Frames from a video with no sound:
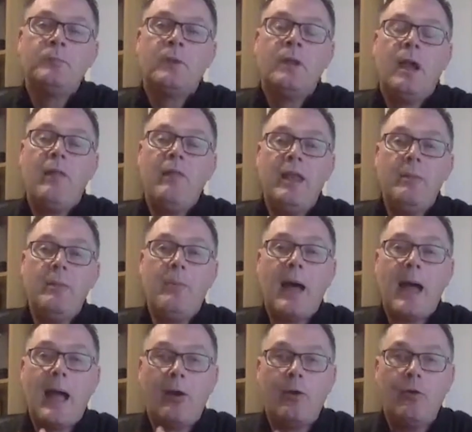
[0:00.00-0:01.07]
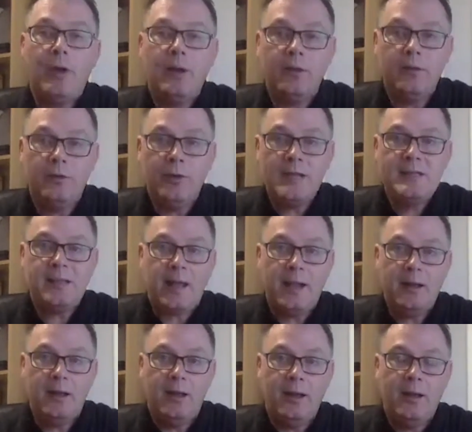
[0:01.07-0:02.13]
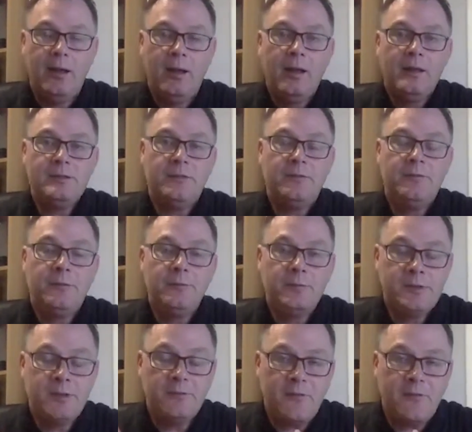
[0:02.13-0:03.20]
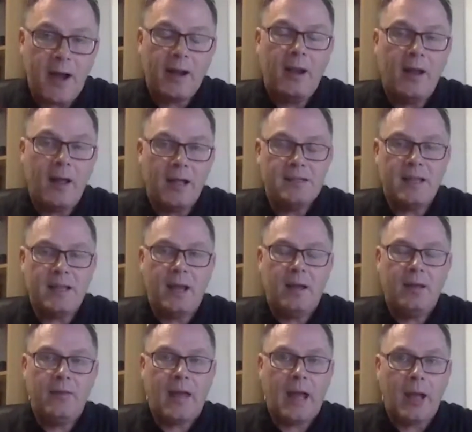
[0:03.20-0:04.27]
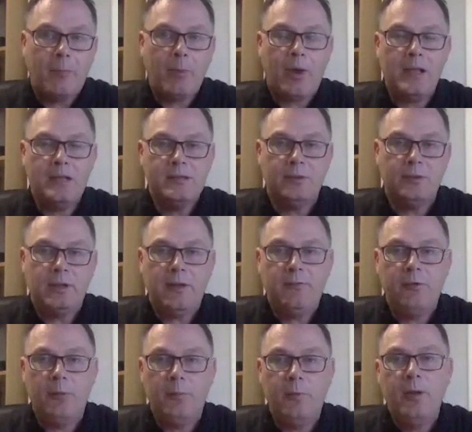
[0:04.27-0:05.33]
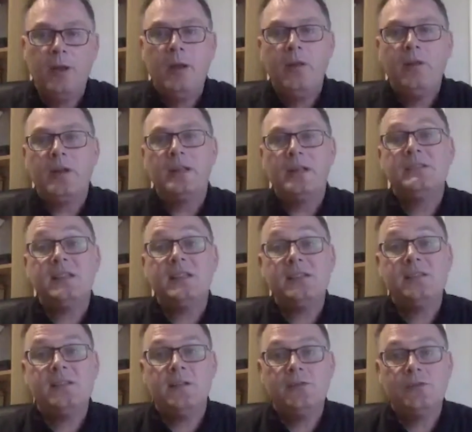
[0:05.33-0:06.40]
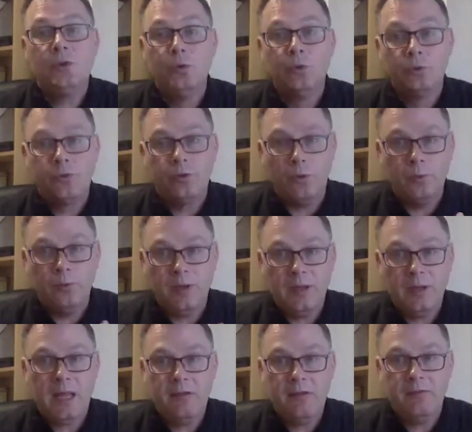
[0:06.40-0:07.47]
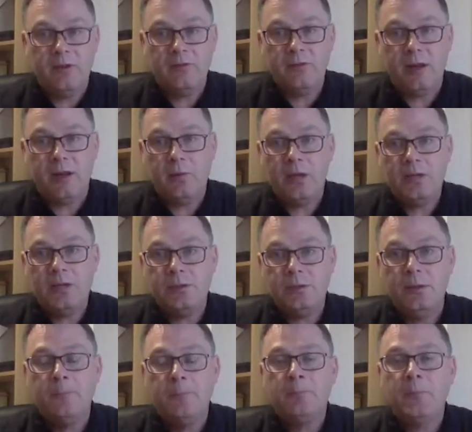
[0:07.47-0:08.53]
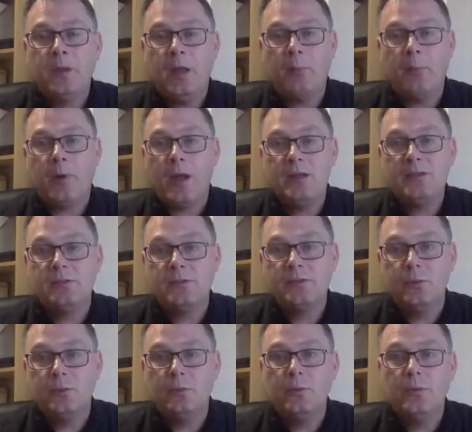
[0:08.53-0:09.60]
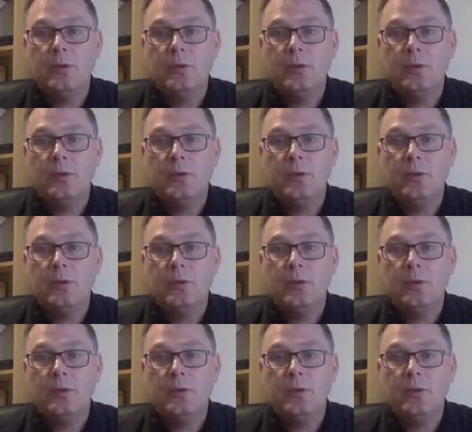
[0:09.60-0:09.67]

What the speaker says: and then empowering the retailer to finalize that appraisal, give them the consistency of tools through the eVA valuation and appraisal tool